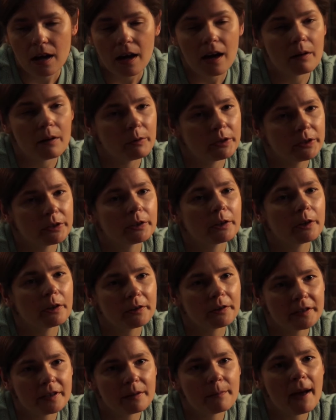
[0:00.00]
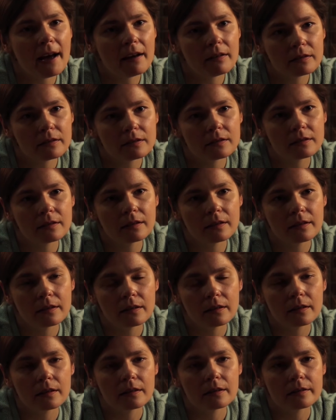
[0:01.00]
I went to curse him out,
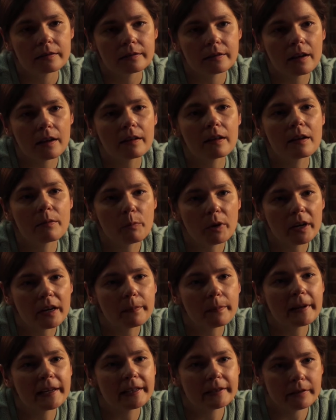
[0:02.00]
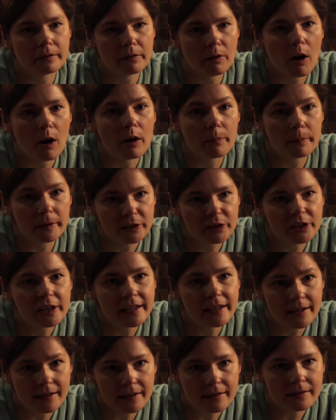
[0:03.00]
tell him what a piece of garbage
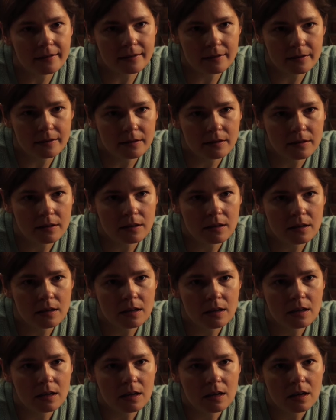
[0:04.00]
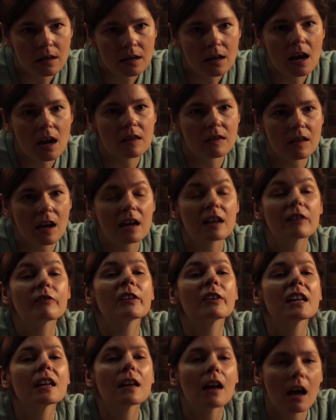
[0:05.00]
he is, and that if
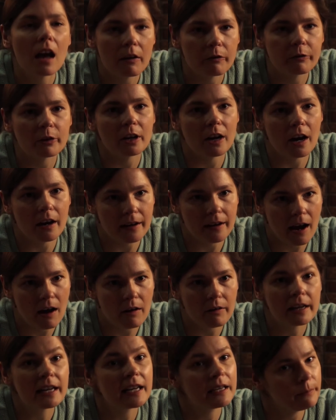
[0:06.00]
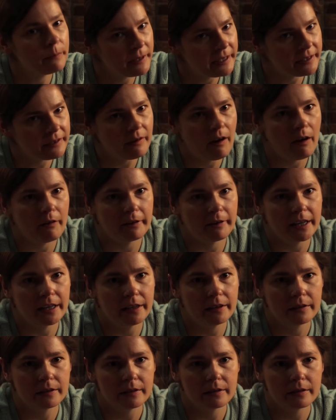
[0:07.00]
he ever got out, he'd be sorry.